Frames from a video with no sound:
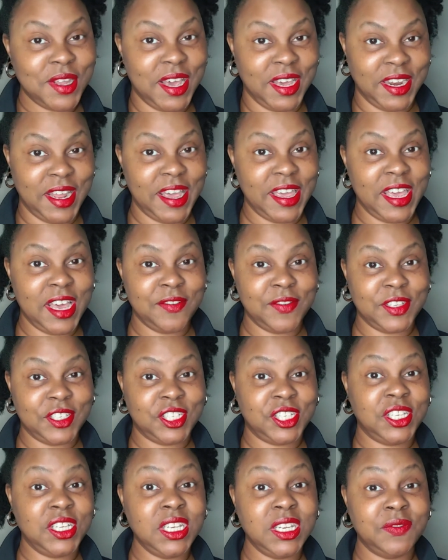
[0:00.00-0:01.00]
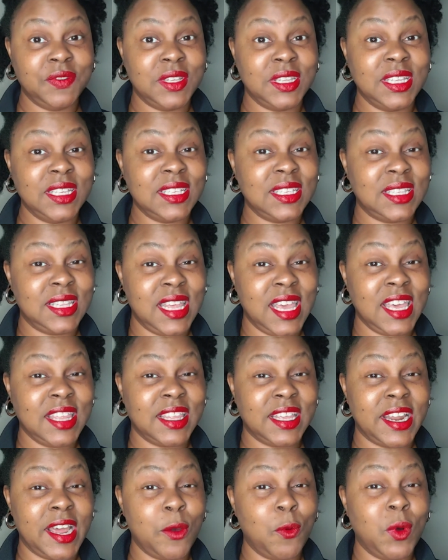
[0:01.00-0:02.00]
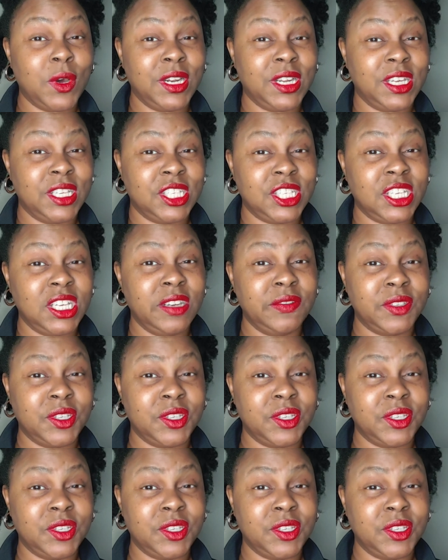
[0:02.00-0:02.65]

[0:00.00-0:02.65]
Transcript: and I have achieved this thing that I want to achieve